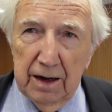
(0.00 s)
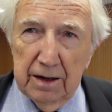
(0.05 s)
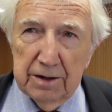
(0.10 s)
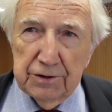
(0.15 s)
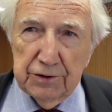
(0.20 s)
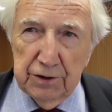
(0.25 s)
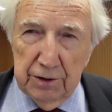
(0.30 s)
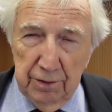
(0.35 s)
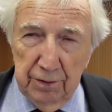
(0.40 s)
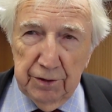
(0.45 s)

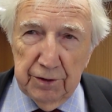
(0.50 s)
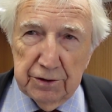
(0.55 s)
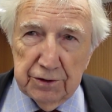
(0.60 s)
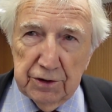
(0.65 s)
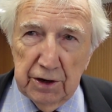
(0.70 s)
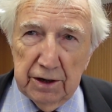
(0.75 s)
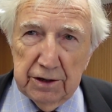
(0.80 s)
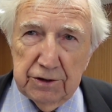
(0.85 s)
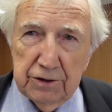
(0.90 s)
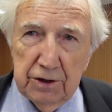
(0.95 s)

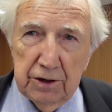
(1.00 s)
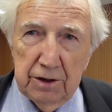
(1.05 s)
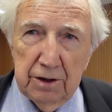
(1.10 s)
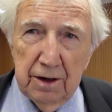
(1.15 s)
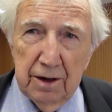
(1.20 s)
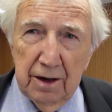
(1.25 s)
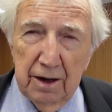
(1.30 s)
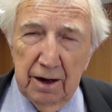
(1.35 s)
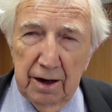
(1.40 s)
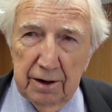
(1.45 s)
synthesizing
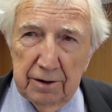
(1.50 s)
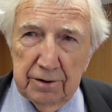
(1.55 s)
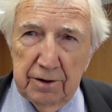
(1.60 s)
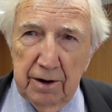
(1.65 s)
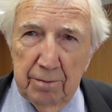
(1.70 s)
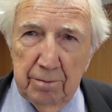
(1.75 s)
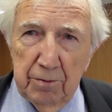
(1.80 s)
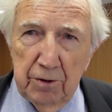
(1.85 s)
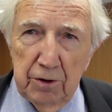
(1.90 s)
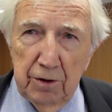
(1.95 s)
a
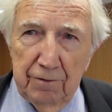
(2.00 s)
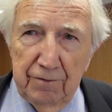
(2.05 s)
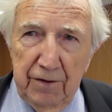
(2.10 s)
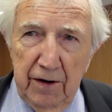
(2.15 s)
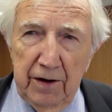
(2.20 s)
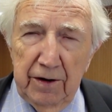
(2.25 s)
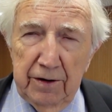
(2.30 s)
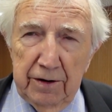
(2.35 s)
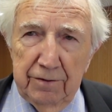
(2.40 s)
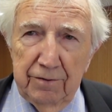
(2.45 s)
number of
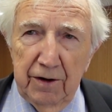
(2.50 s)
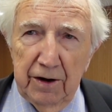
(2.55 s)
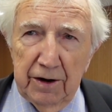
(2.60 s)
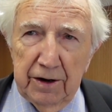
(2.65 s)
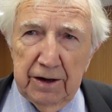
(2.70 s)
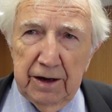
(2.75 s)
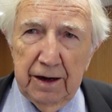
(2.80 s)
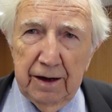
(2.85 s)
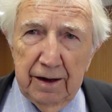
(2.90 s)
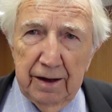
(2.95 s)
very,
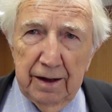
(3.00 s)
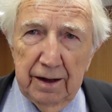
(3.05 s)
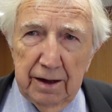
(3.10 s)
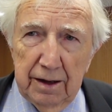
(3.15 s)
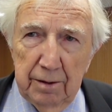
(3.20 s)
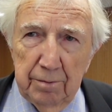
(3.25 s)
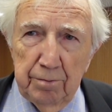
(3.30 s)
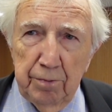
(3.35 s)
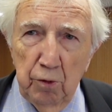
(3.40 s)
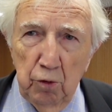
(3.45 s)
very
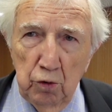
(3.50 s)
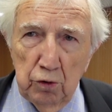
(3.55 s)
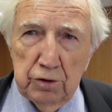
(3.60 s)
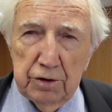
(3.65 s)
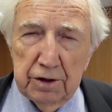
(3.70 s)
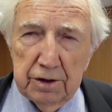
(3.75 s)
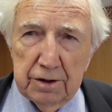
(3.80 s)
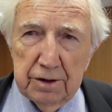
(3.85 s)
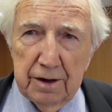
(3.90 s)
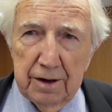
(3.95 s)

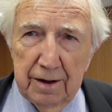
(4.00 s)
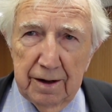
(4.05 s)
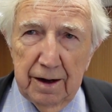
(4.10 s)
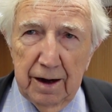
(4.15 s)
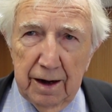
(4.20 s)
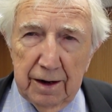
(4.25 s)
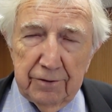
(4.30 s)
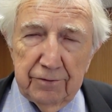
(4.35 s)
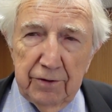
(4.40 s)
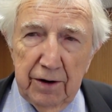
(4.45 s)
important
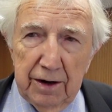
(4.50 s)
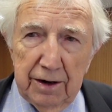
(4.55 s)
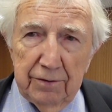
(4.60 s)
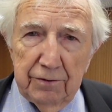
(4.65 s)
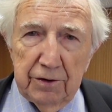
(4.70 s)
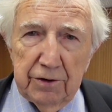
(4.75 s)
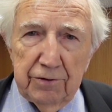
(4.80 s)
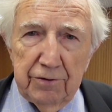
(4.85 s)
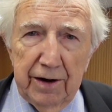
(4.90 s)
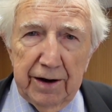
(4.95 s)
and
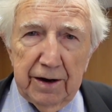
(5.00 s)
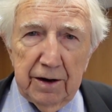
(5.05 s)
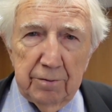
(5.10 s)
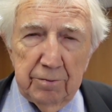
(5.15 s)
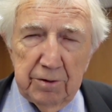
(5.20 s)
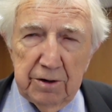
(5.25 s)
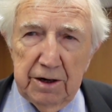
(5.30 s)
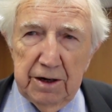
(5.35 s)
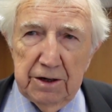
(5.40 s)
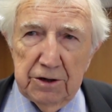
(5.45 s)
relevant
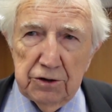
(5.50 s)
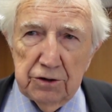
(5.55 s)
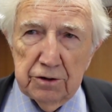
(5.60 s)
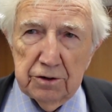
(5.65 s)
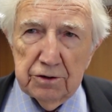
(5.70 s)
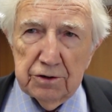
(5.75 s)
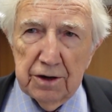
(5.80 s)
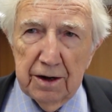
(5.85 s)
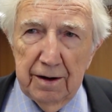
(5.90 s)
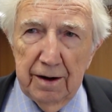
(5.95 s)

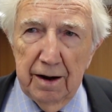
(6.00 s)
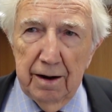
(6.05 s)
recommendations,